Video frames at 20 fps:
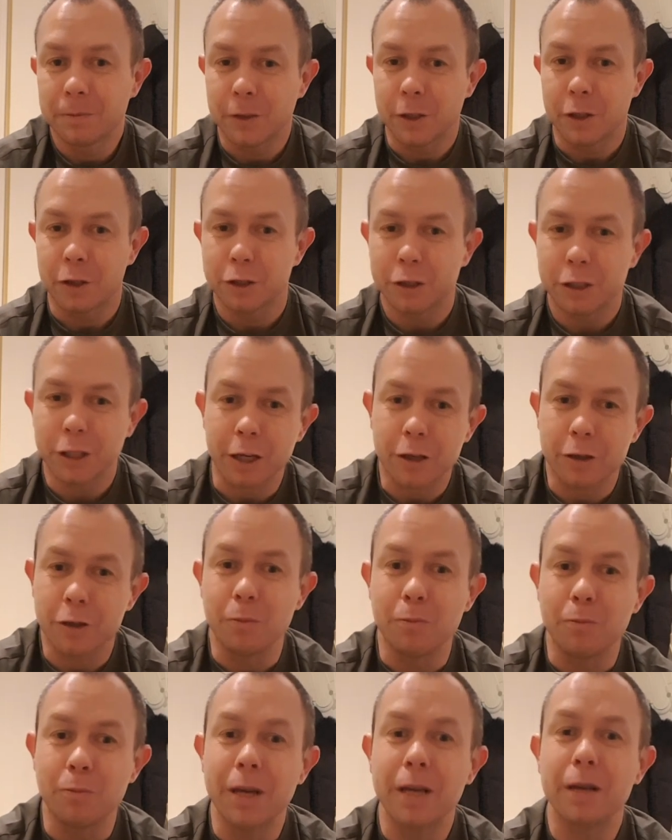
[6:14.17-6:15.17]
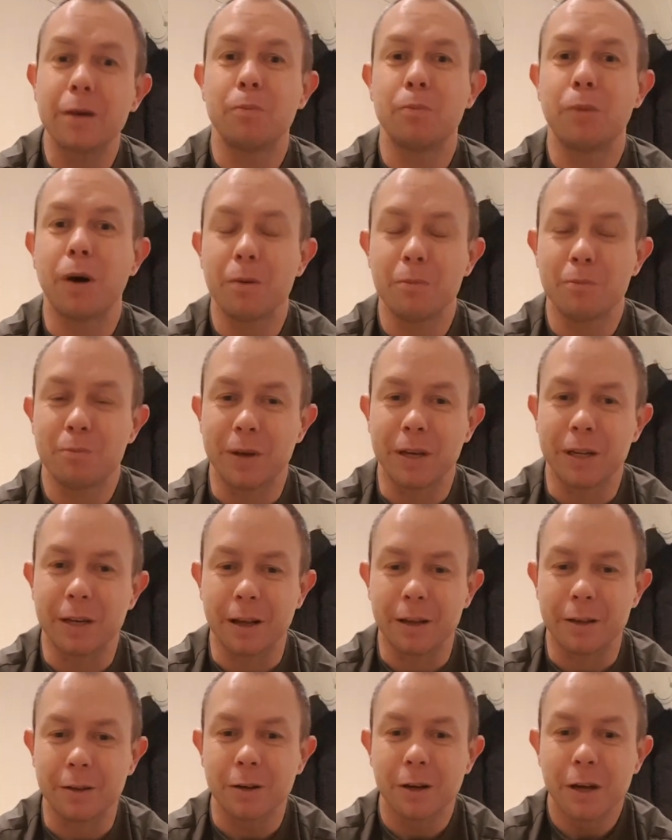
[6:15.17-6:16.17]
You chuck your big pump in
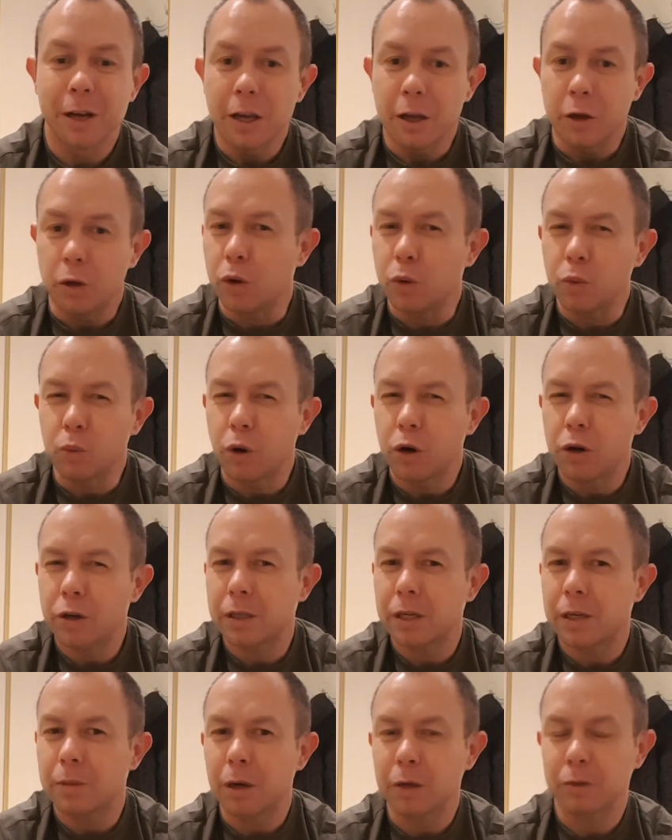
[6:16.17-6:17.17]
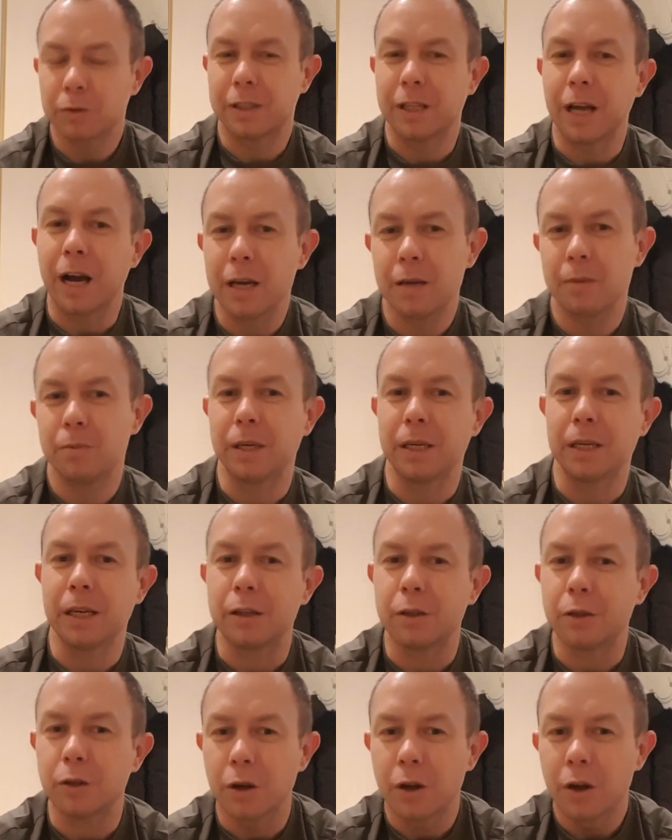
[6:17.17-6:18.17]
and you're worried about timing, and
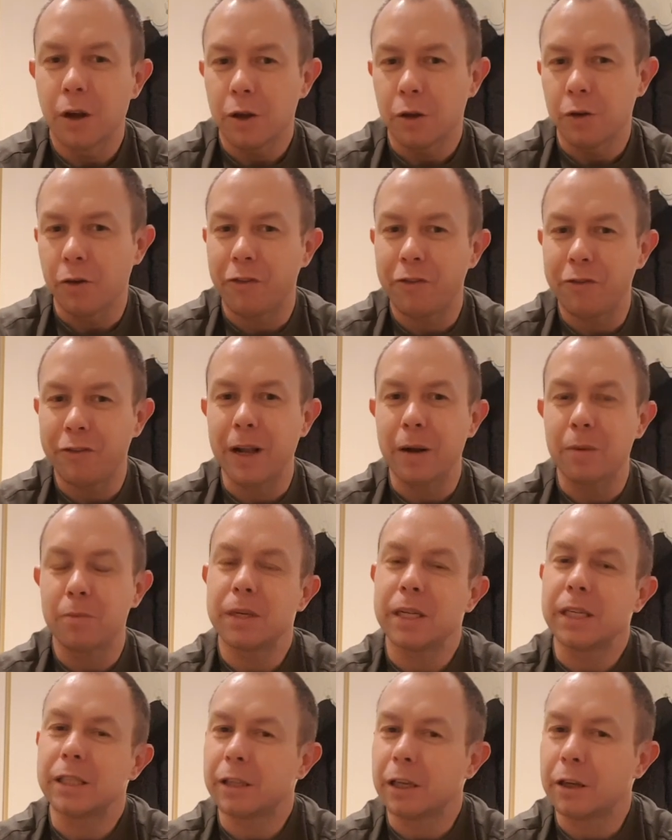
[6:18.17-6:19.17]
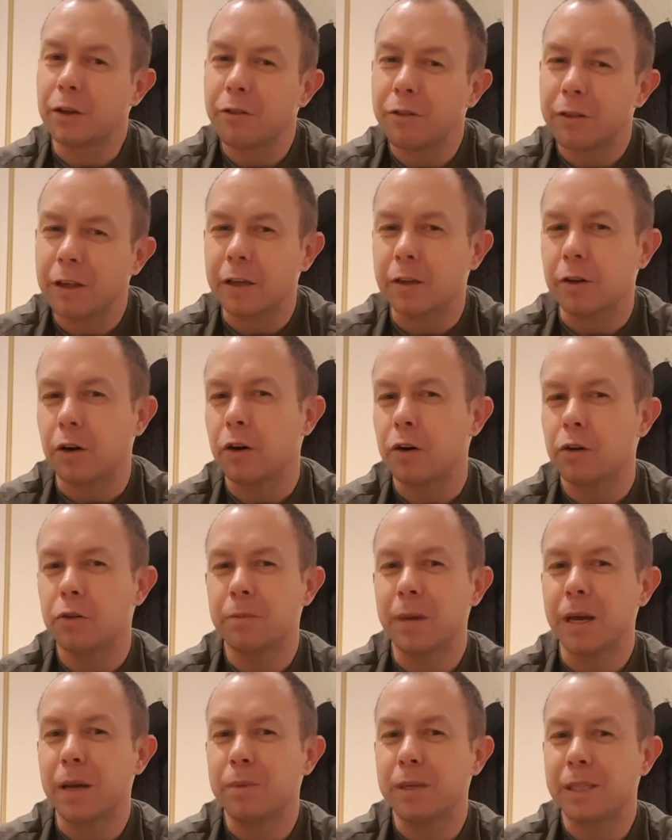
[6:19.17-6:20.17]
you film this and you think, oh,
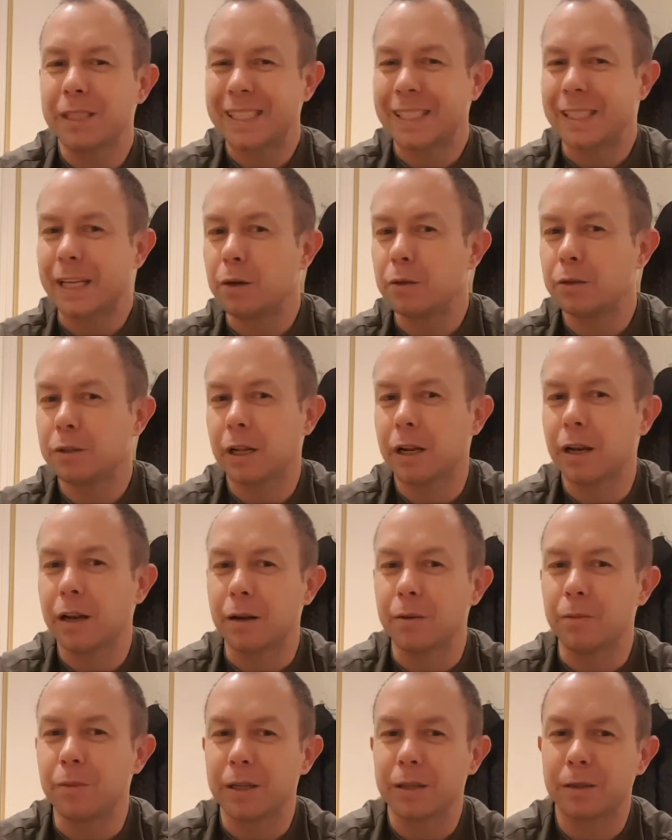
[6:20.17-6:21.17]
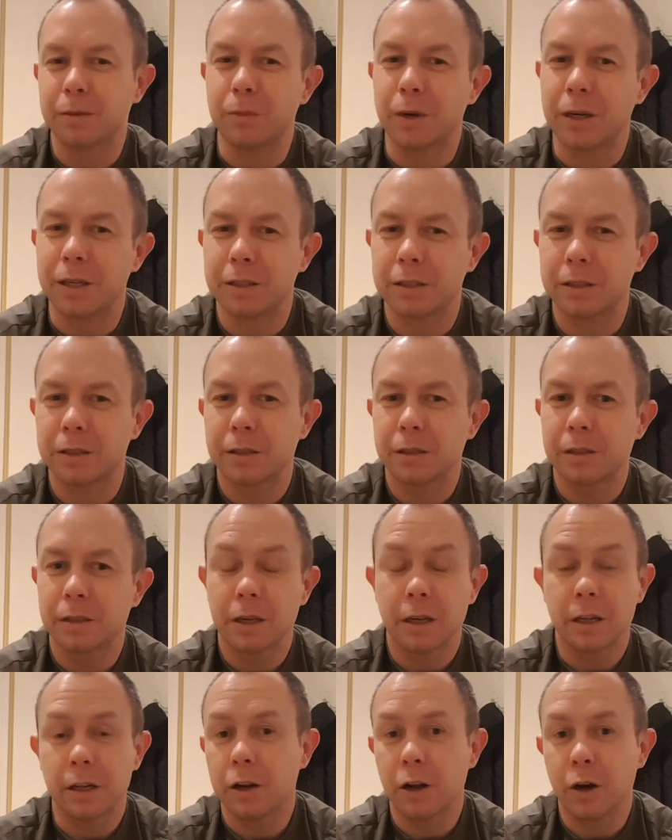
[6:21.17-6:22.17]
maybe it sounds a little bit much.
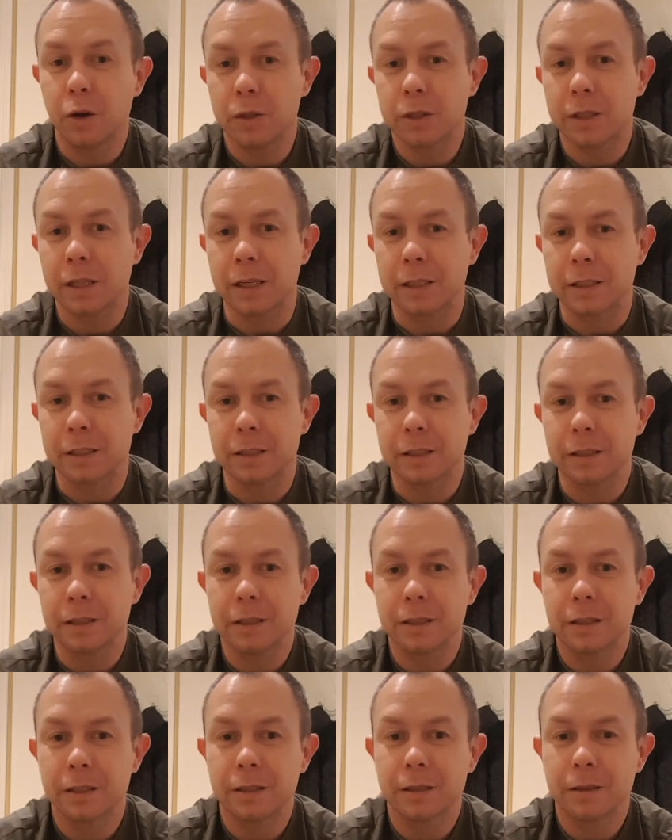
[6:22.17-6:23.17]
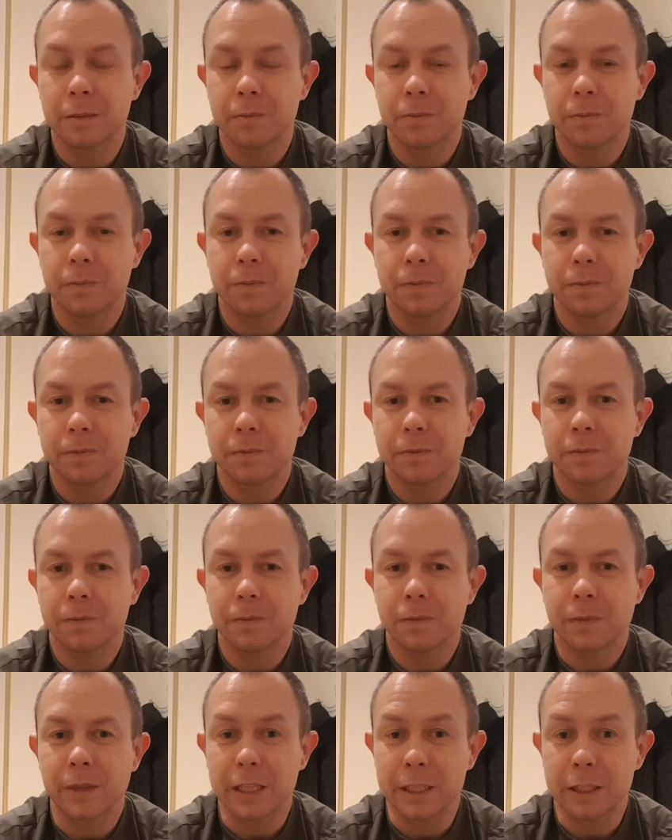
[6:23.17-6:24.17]
No, it doesn't.
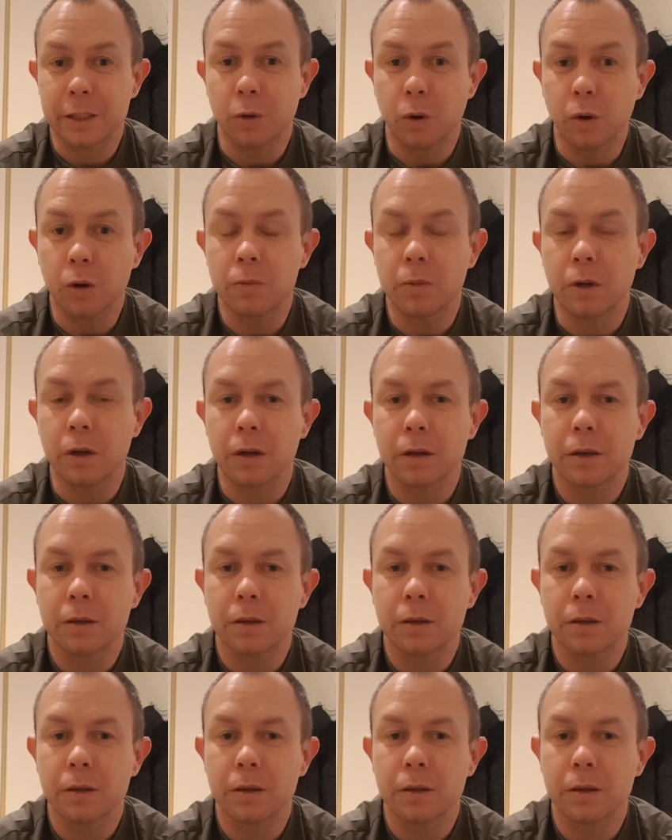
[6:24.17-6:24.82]
It's normal.